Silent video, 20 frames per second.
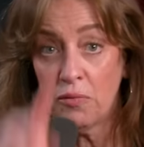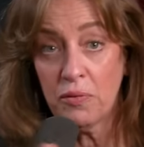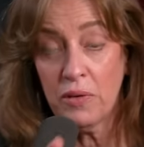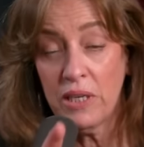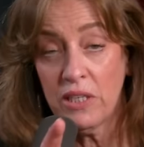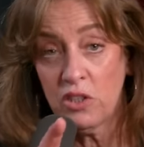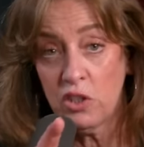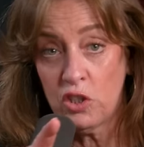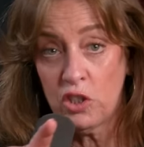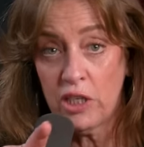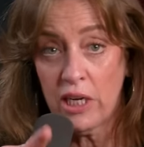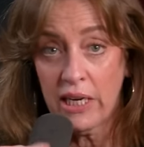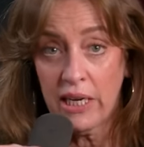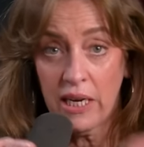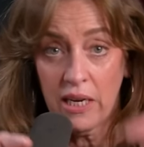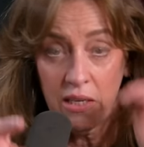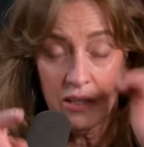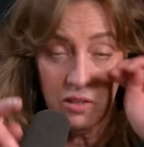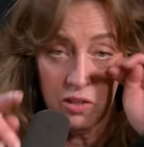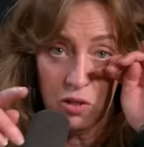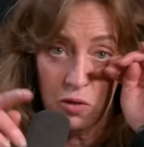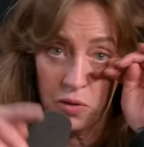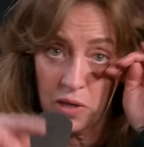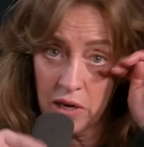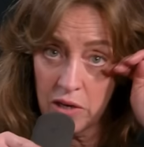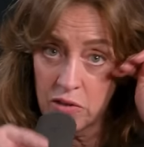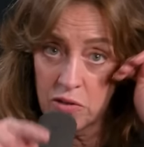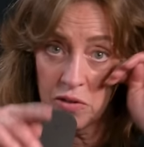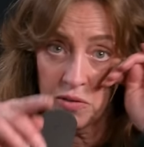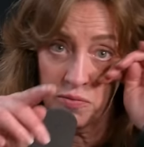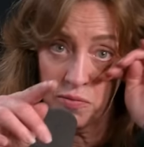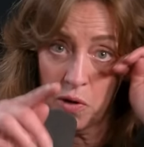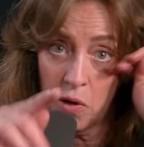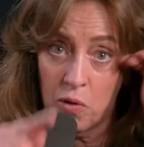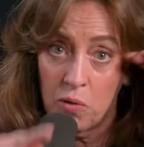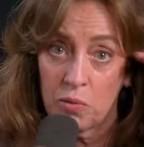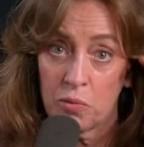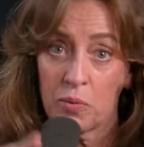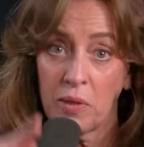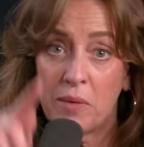forget to check out No Country for
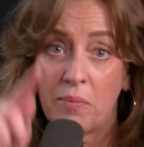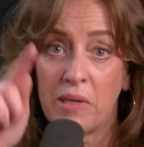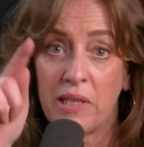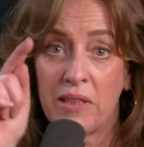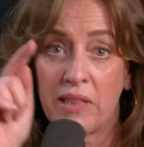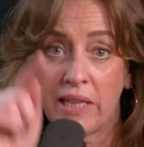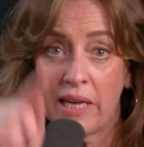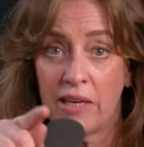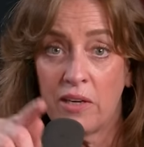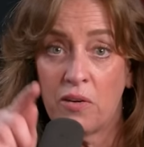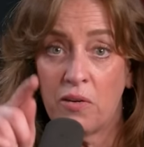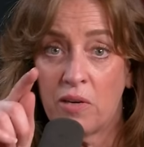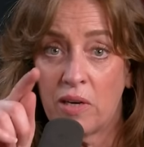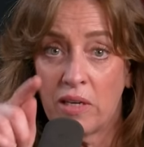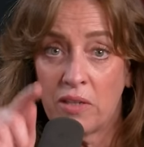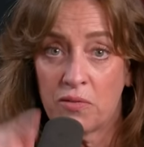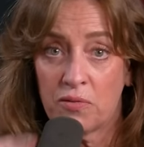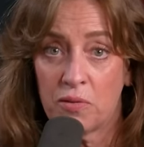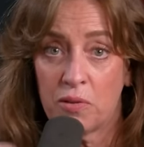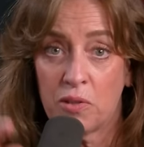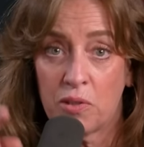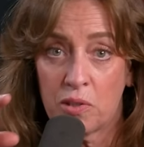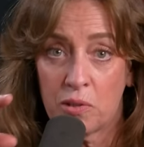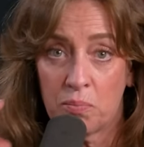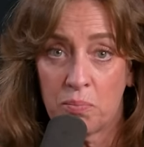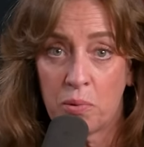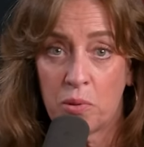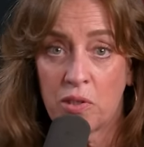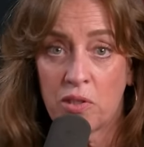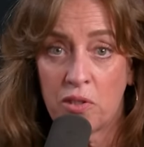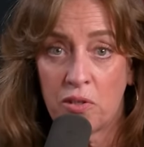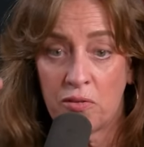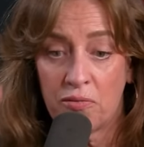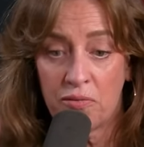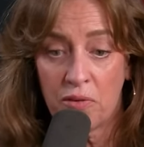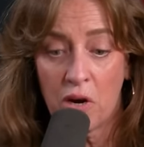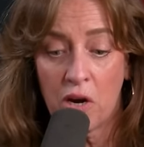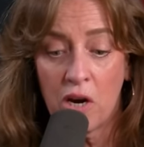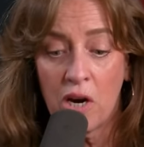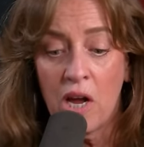Old Women. Thank you guys for the support so
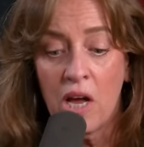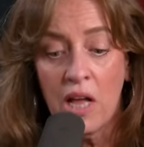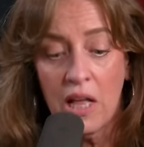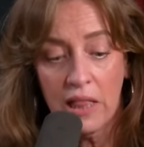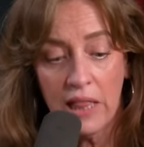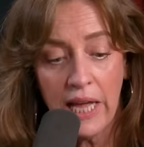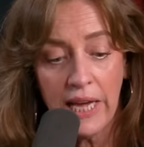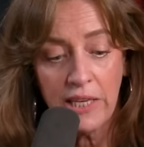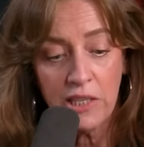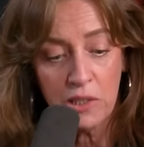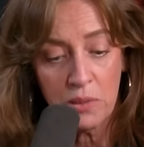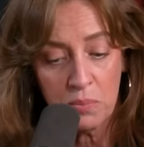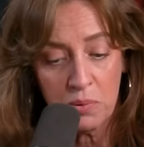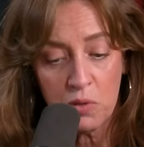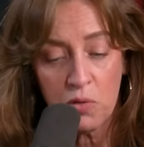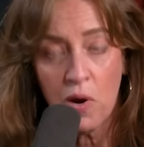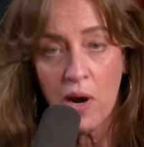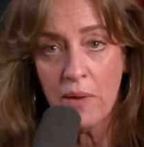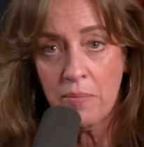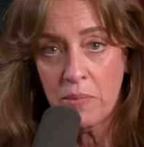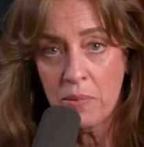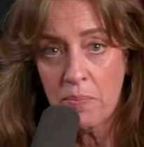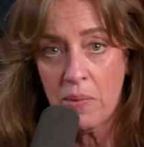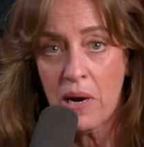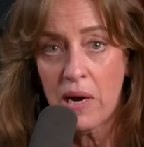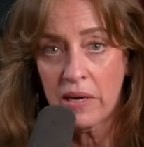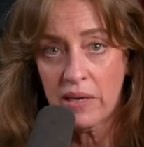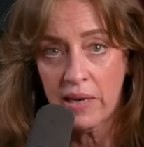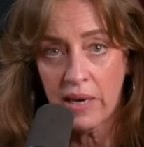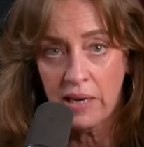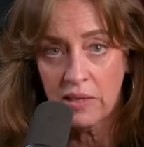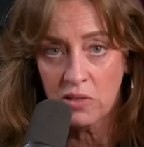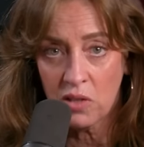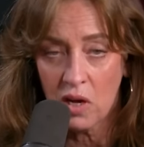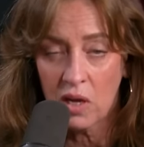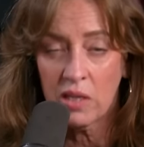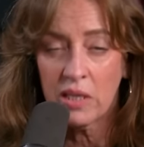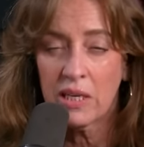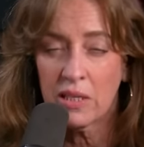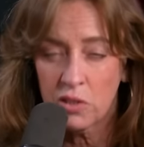far. Like, subscribe the podcast,
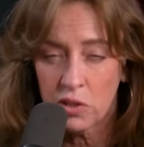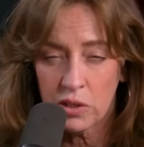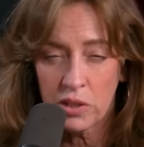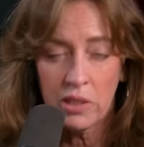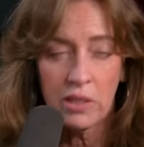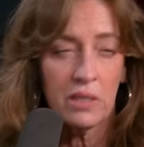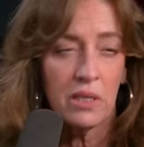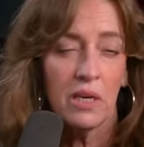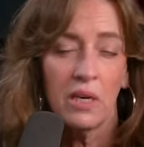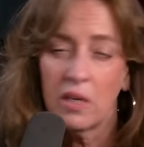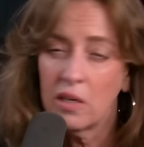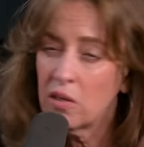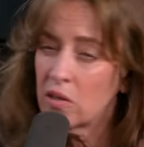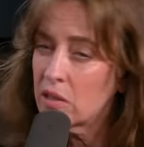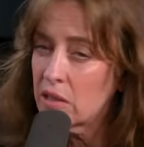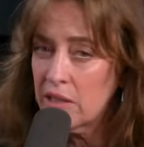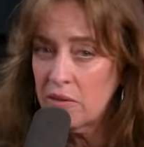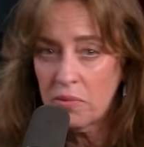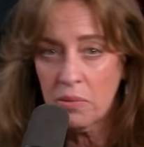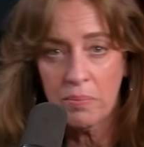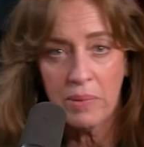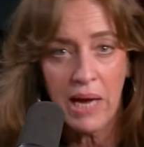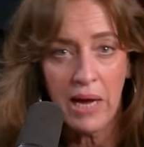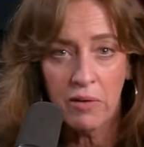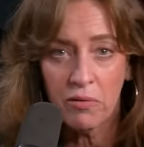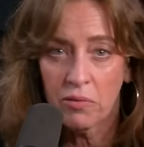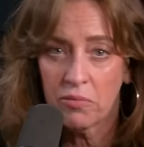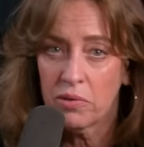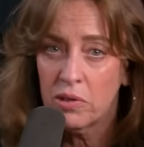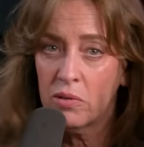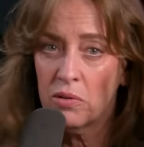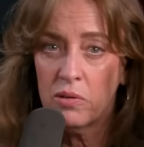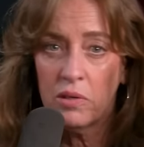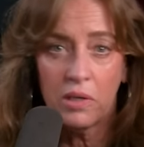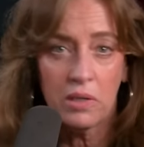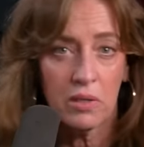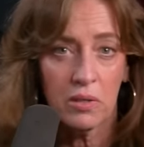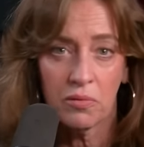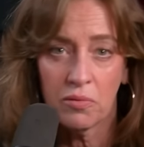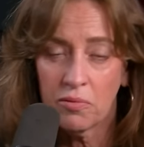all that shit. You can leave a bad review,
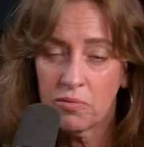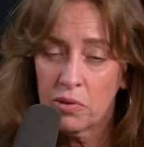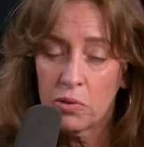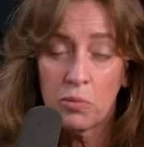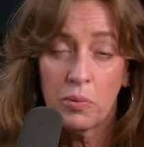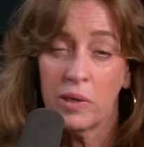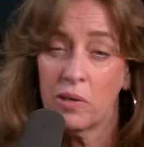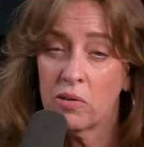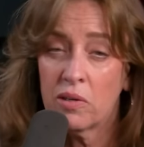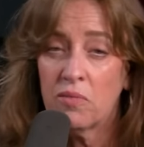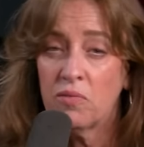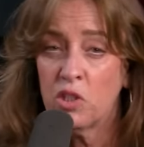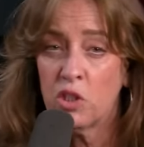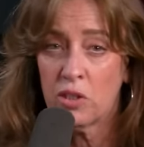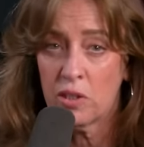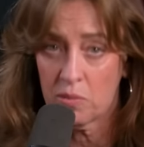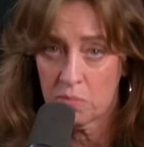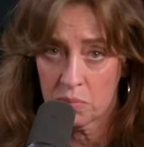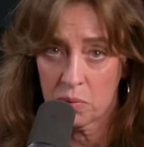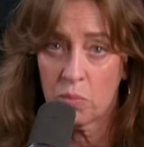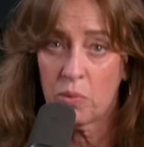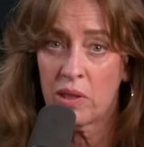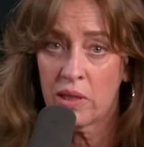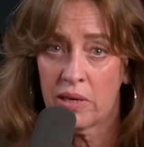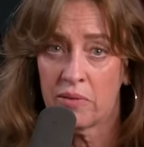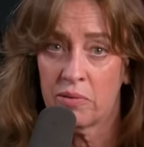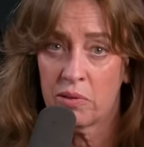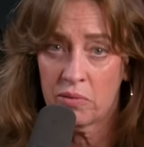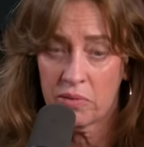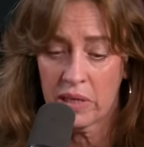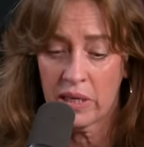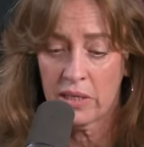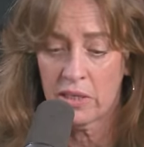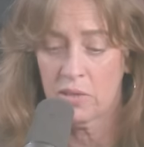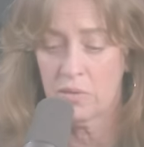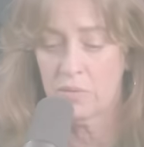a good review. We don't give a shit, but we love you. Thank